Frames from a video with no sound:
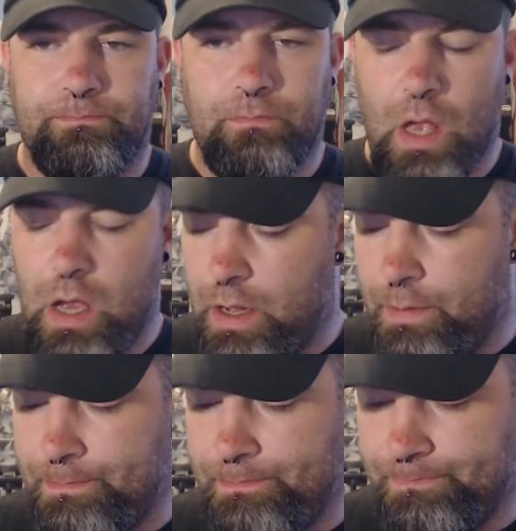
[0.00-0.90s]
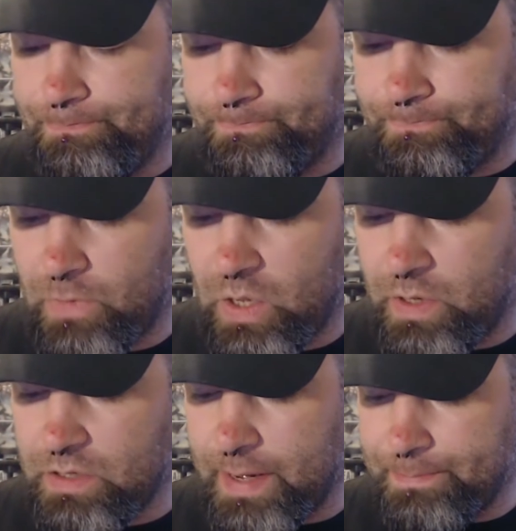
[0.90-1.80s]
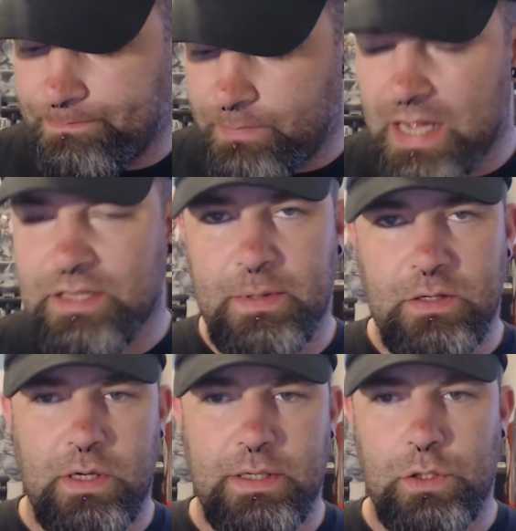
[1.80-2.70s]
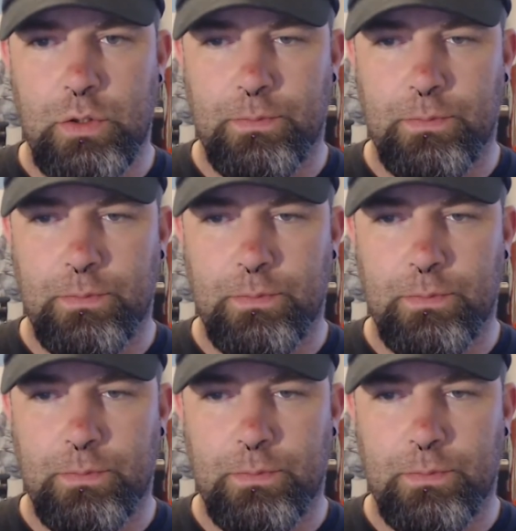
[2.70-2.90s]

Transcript: marzipan, and smells like it too.